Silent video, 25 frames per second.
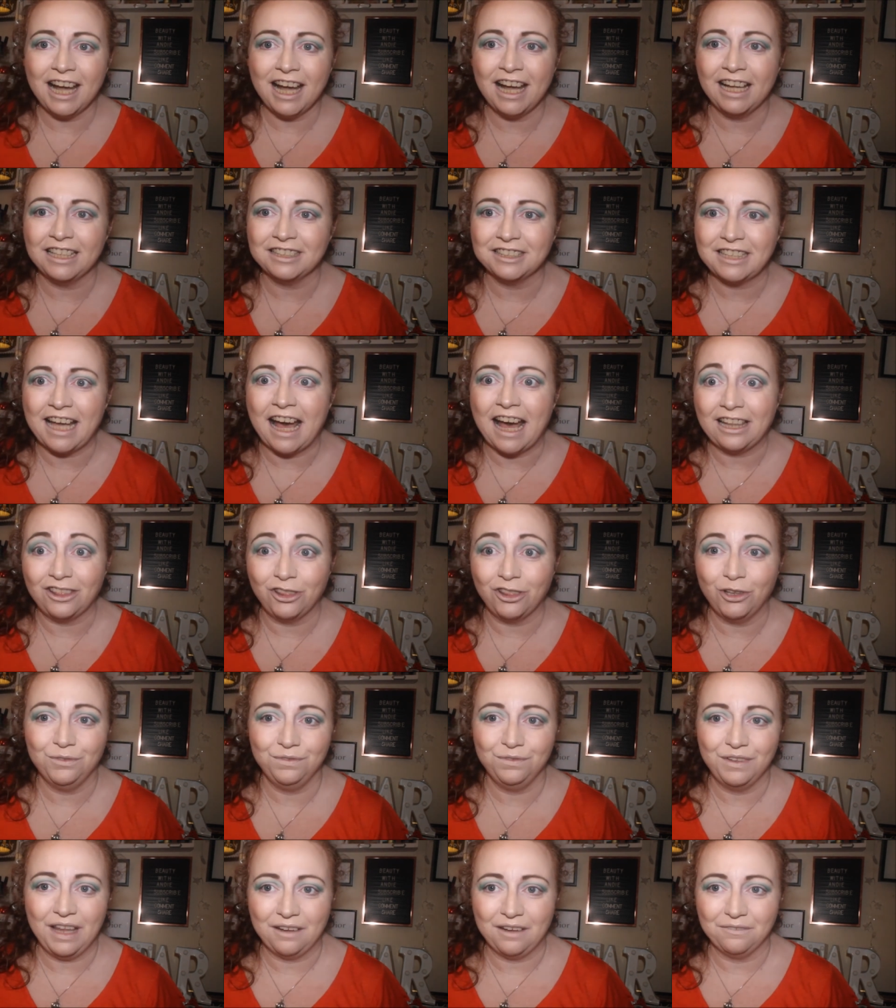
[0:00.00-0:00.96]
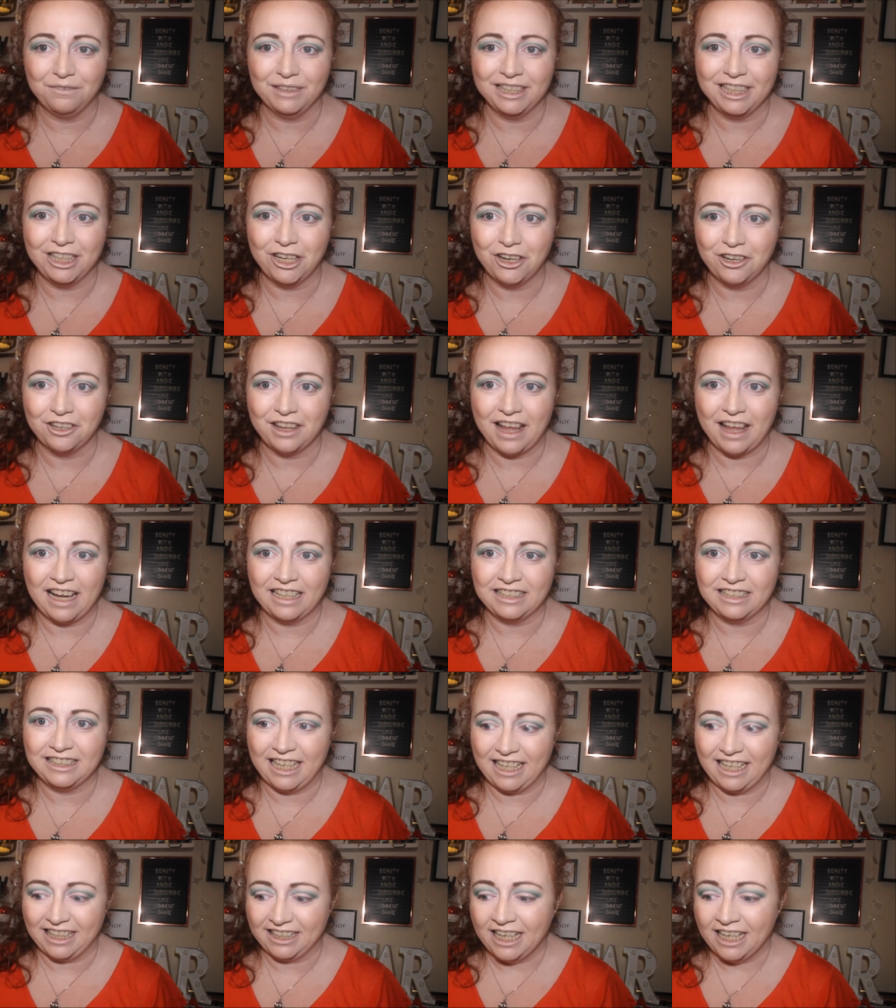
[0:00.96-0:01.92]
and I love that video that I
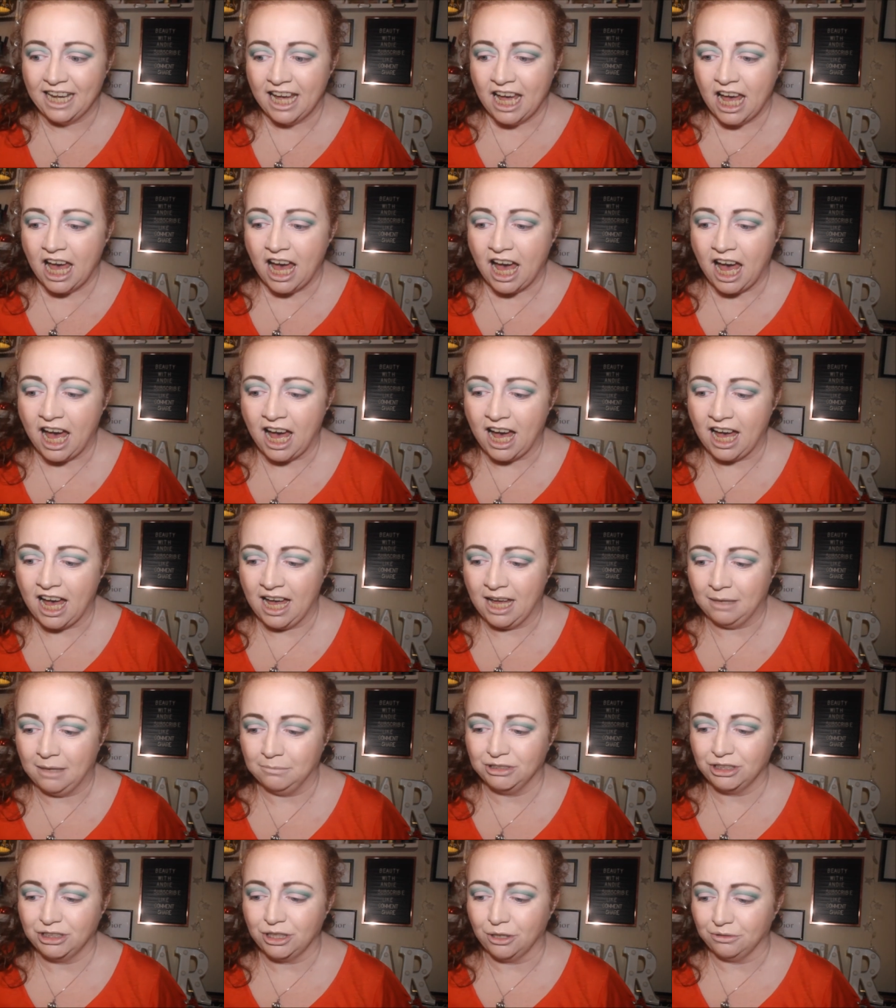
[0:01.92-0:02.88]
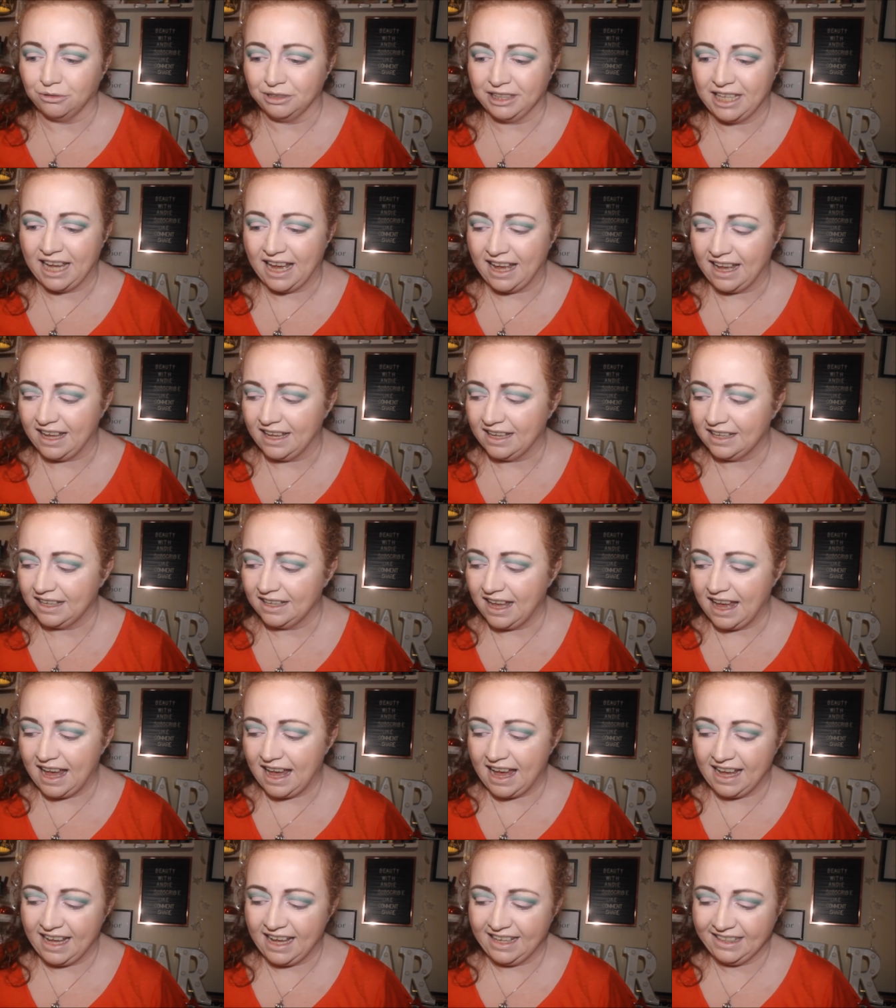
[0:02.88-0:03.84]
did um, so yeah
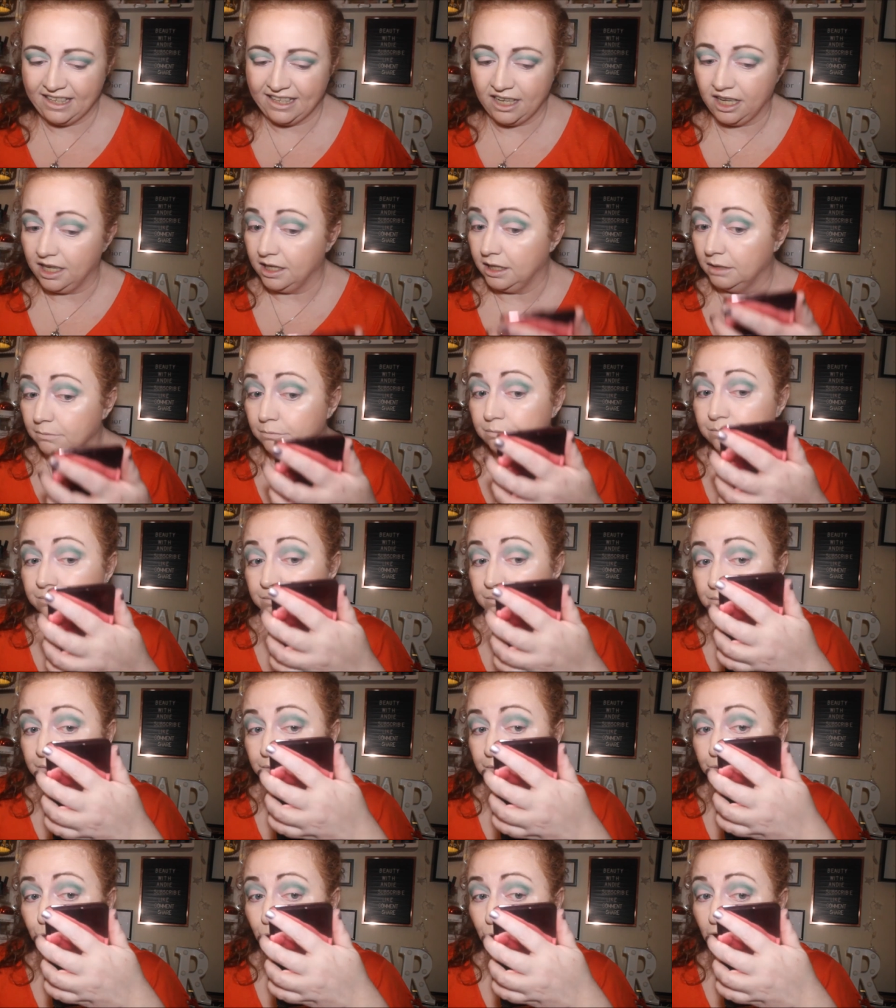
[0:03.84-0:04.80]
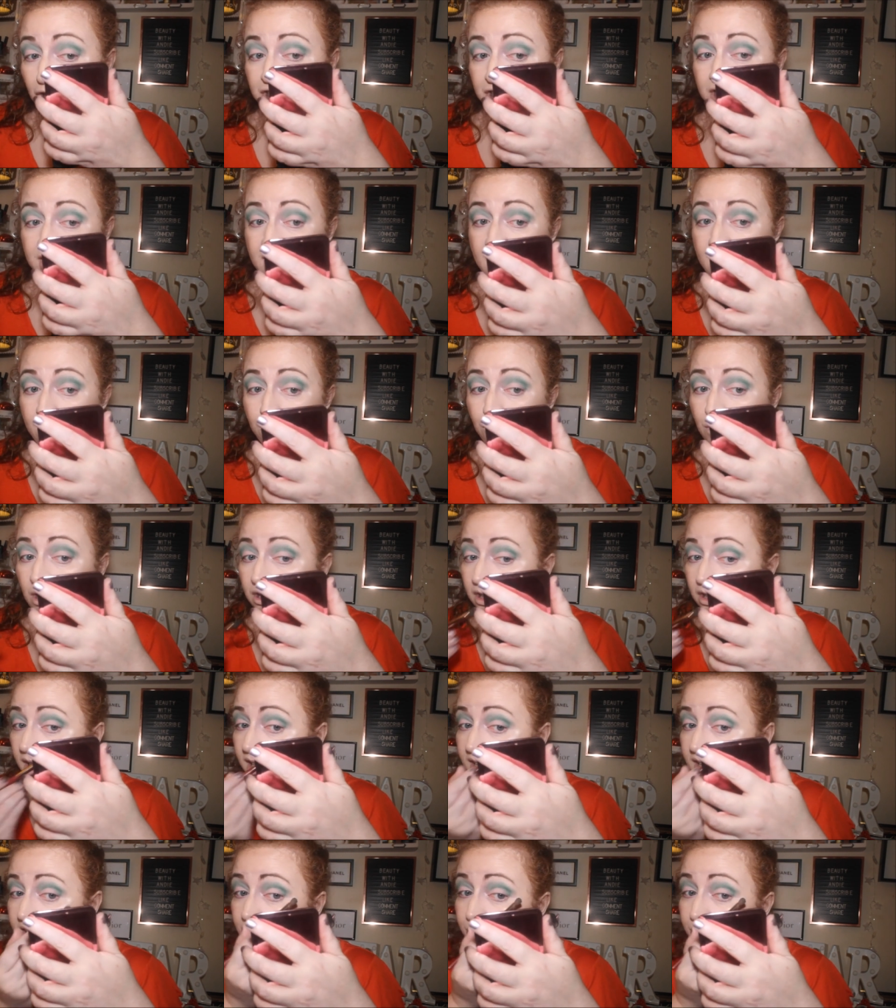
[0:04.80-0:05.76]
I um, watched that one
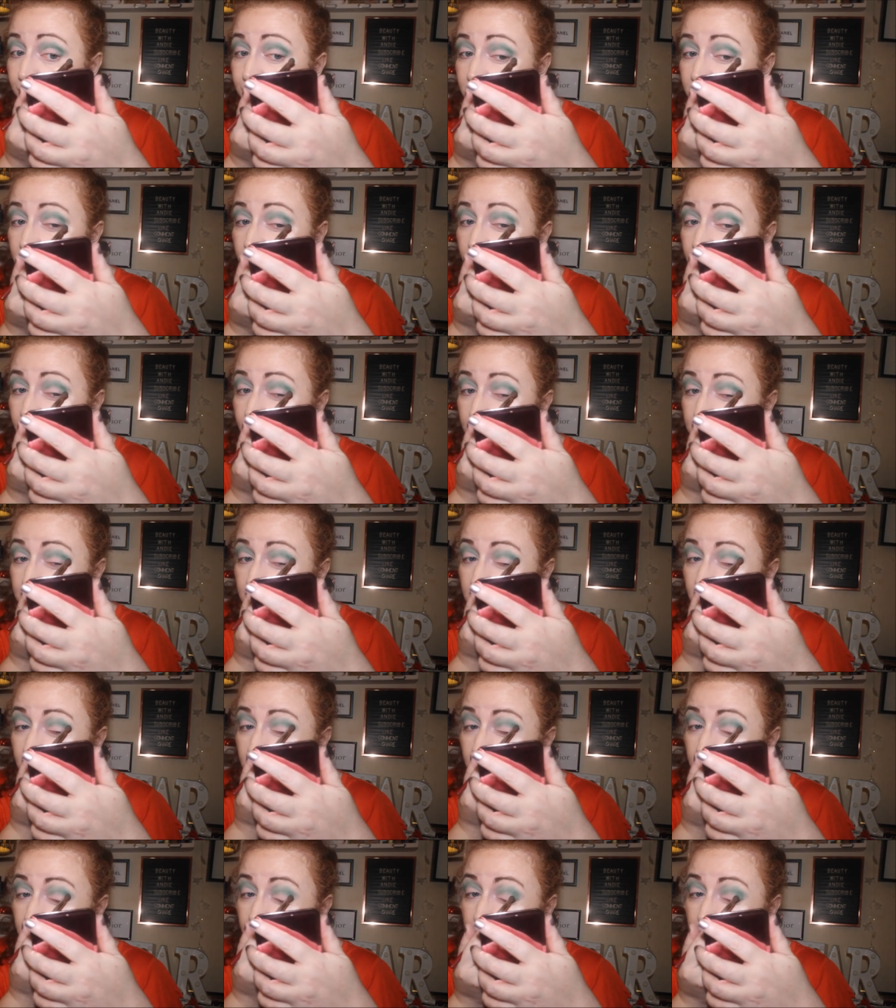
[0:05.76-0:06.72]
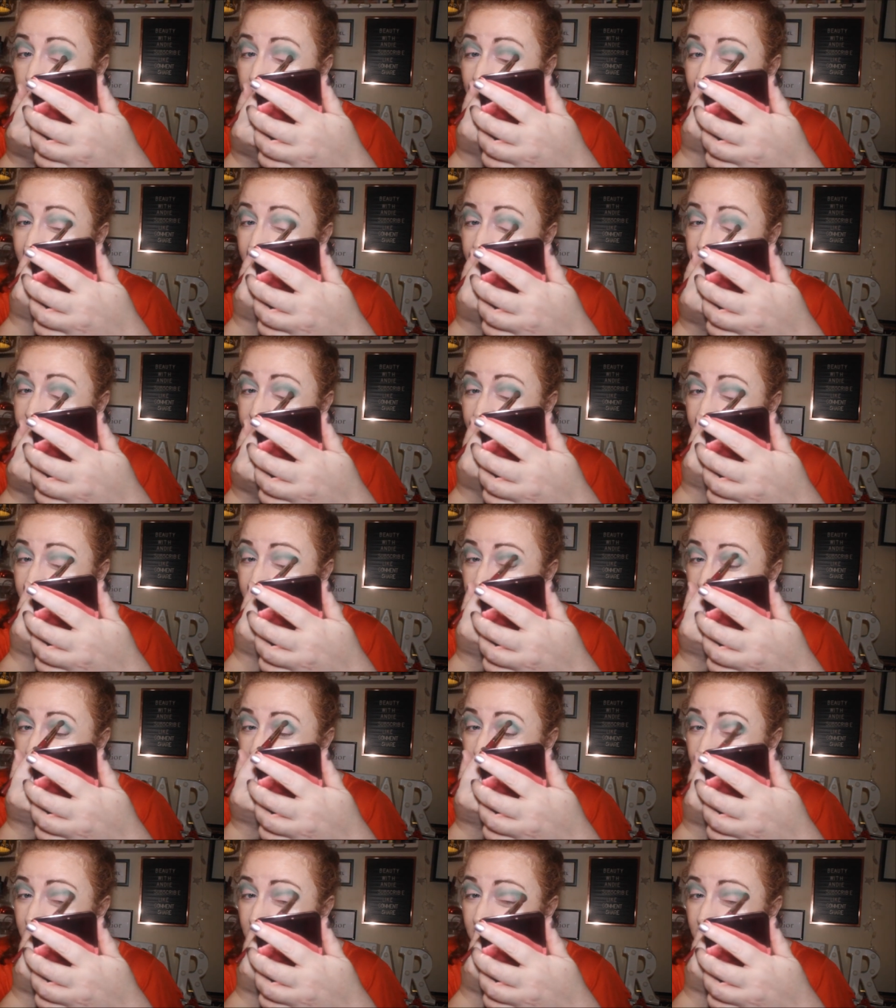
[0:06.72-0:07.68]
and it was absolutely amazing
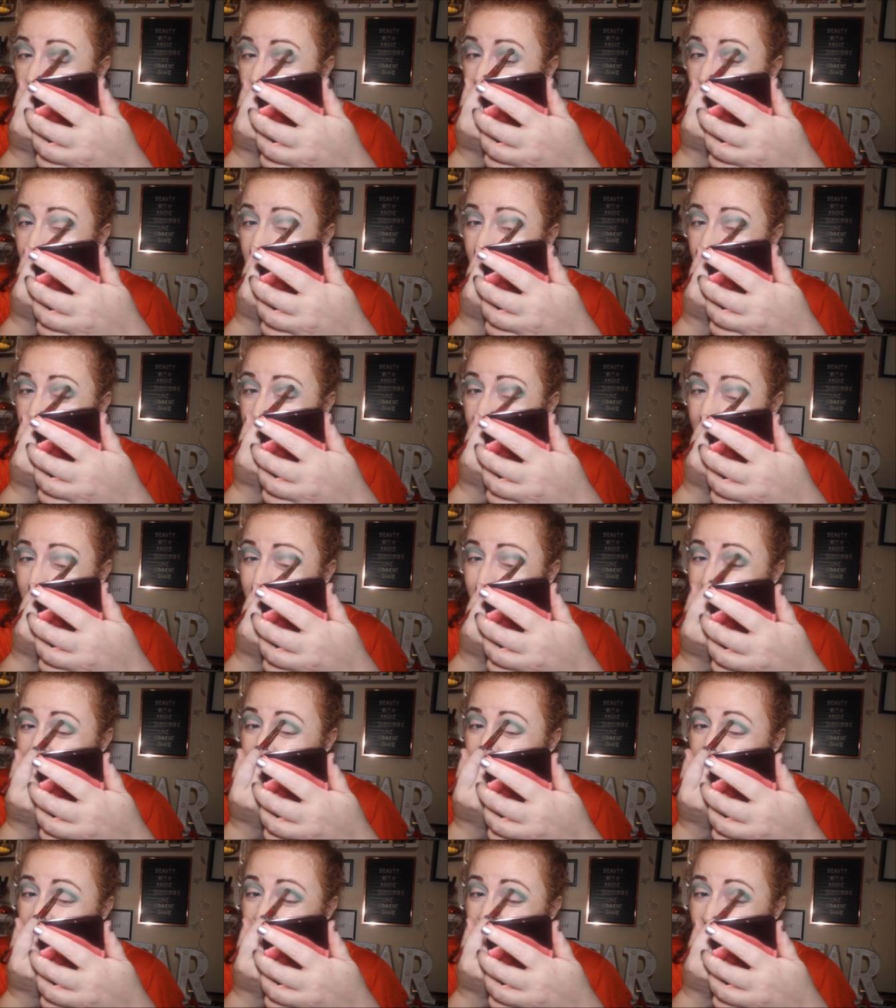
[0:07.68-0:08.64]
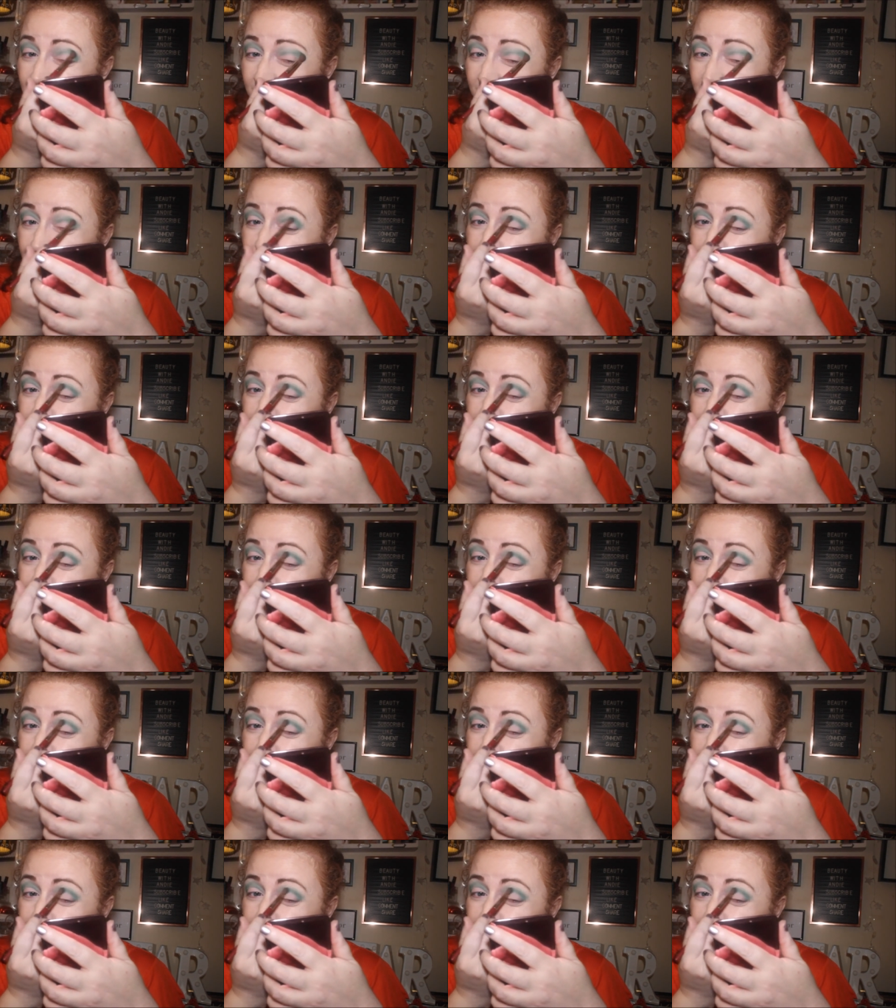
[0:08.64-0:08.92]
it was actually